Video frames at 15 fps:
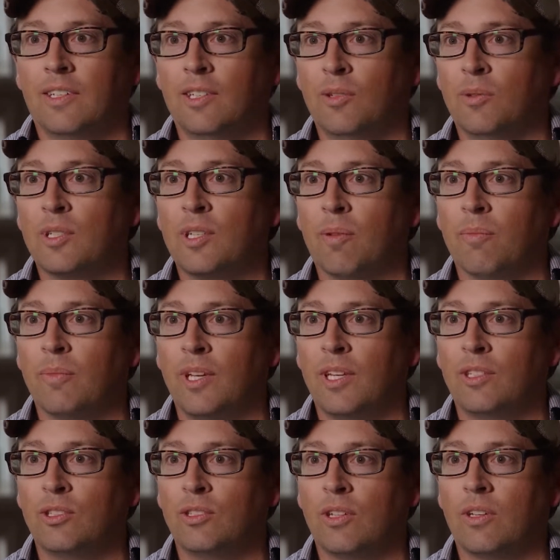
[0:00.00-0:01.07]
doing something
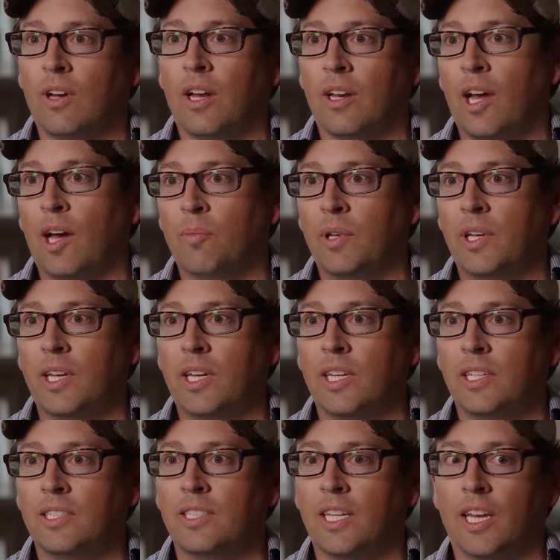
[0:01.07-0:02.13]
he ought not be. And
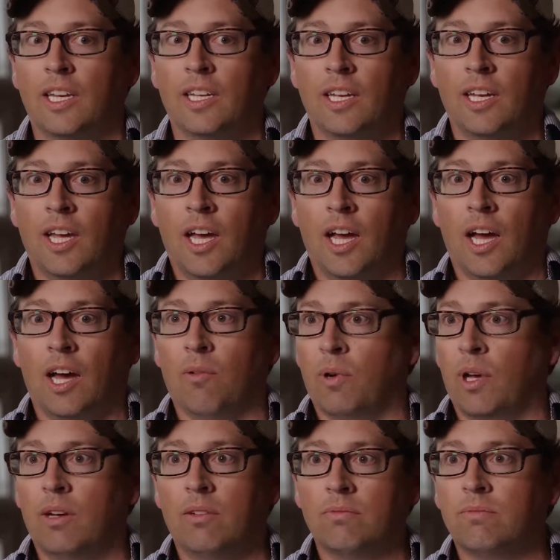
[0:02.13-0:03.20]
he said,
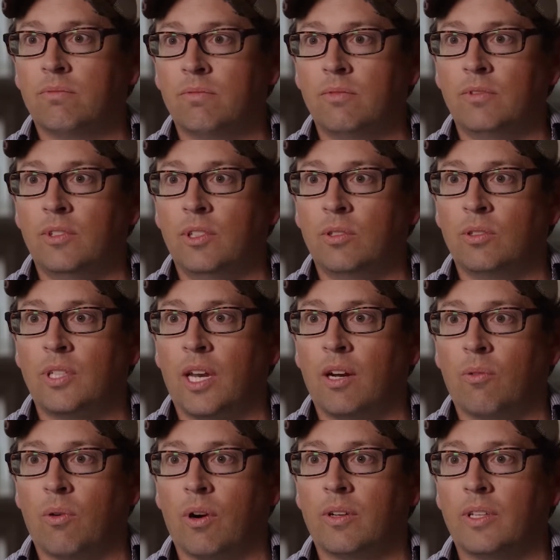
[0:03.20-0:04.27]
"Well, you said
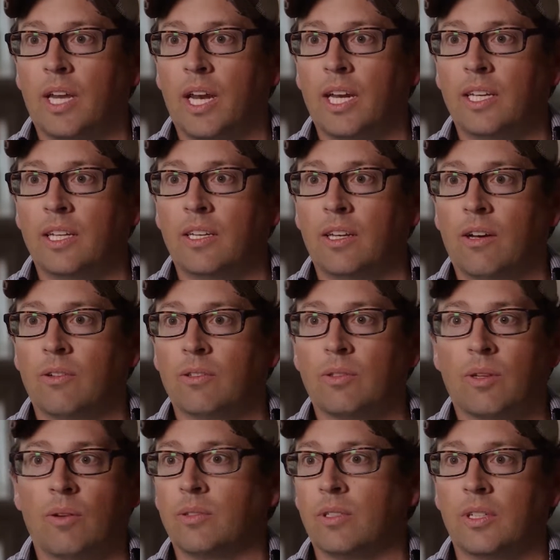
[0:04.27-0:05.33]
a word that I didn't know,
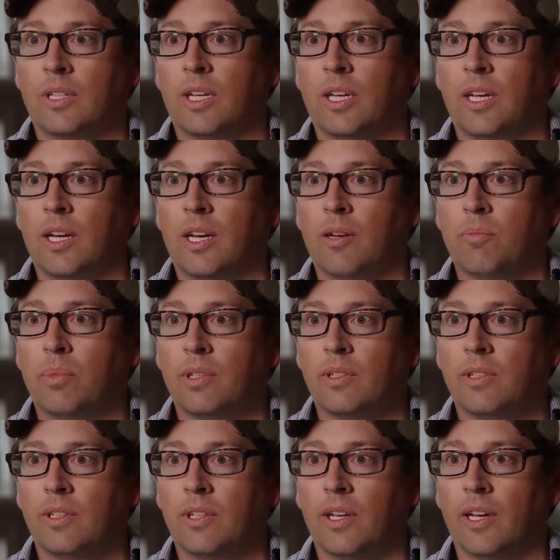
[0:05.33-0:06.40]
so I was looking it up."
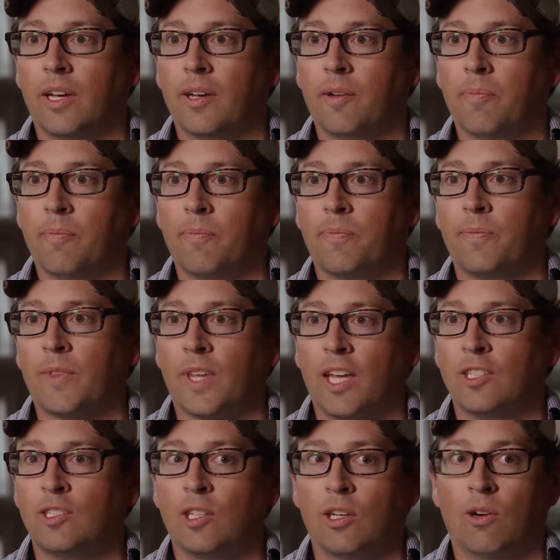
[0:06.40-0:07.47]

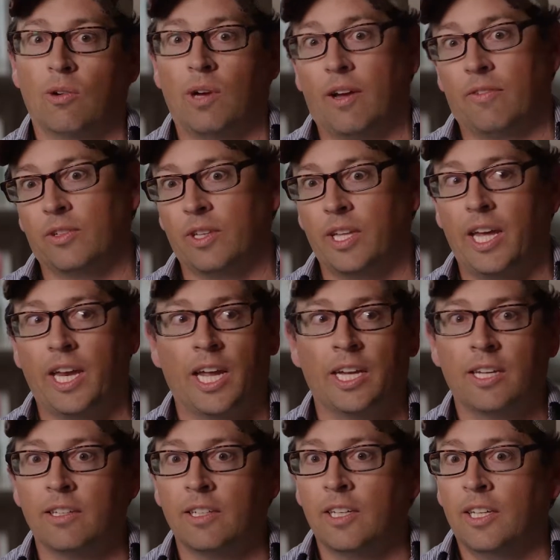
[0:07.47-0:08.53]
And so after that,
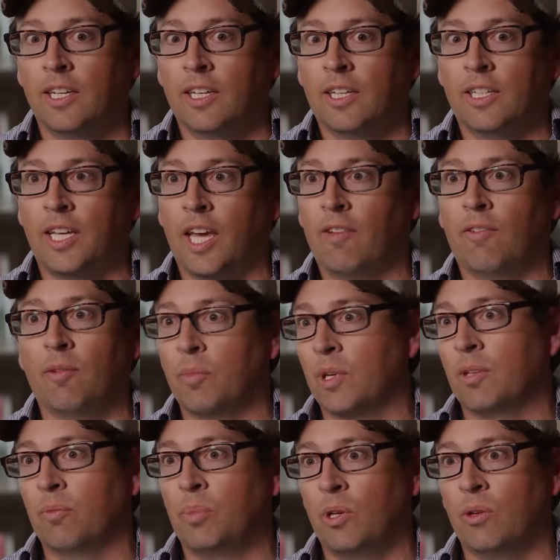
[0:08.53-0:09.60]
I gave him a
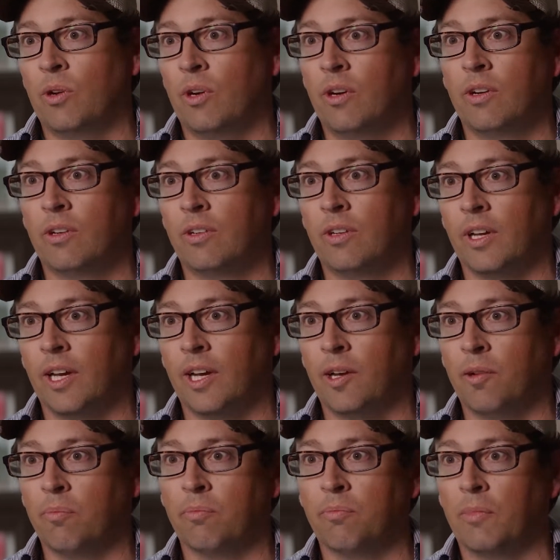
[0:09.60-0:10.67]
computer
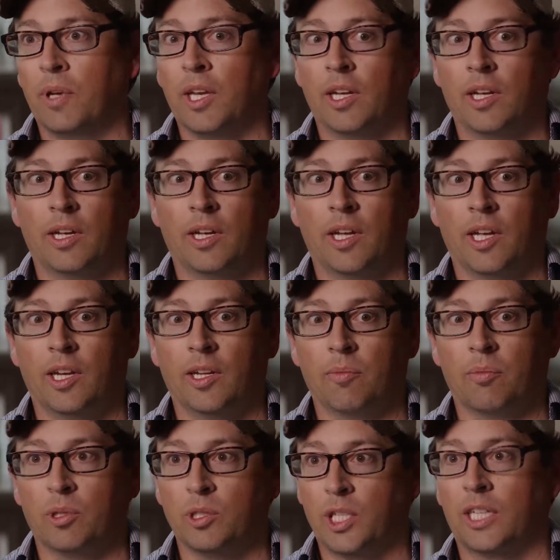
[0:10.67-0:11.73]
and a
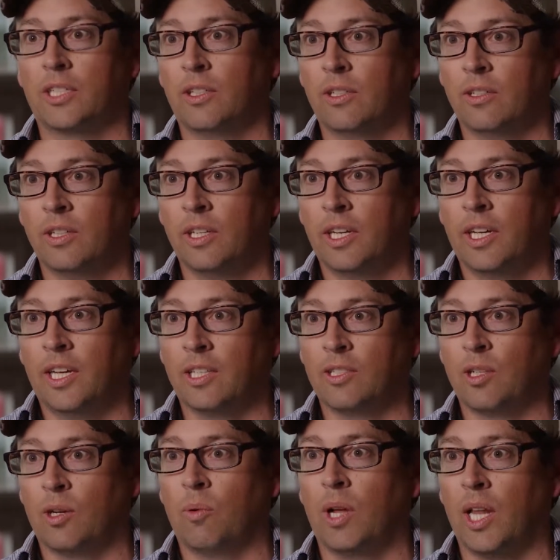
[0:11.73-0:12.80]
projector. And
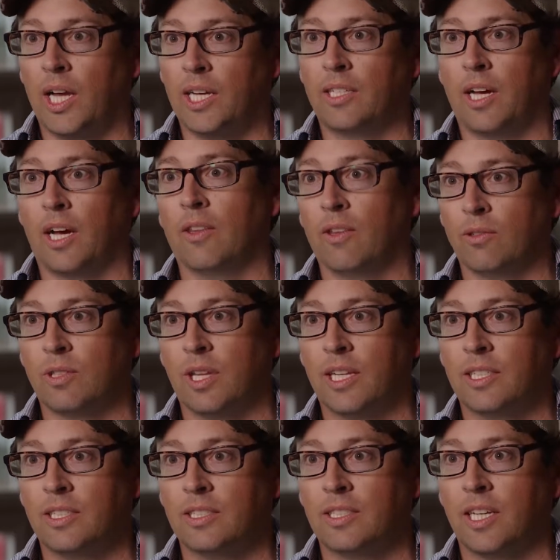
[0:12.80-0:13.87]
so while I taught those
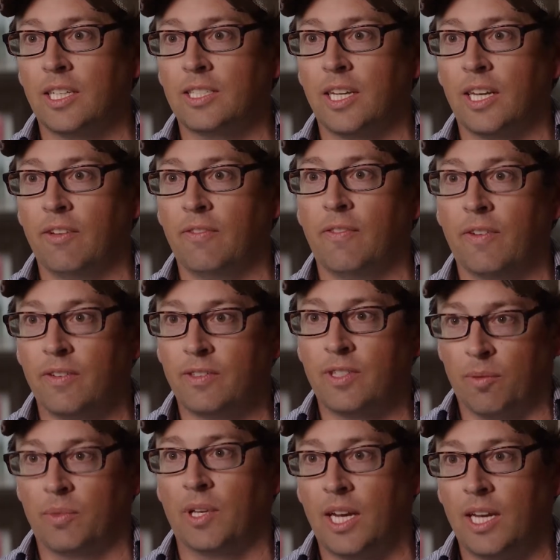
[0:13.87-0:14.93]
lessons, I said, if
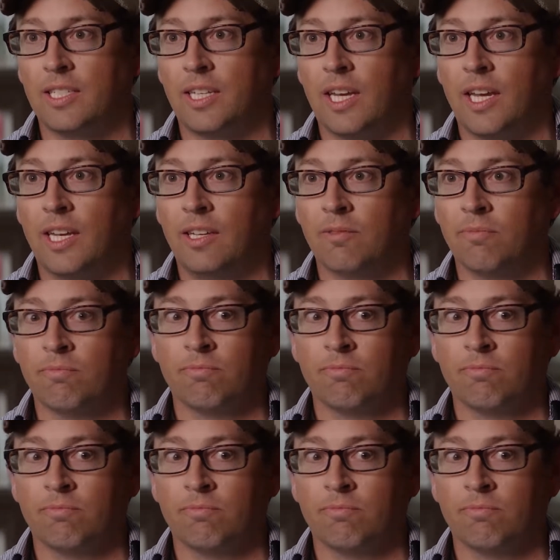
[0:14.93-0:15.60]
something I say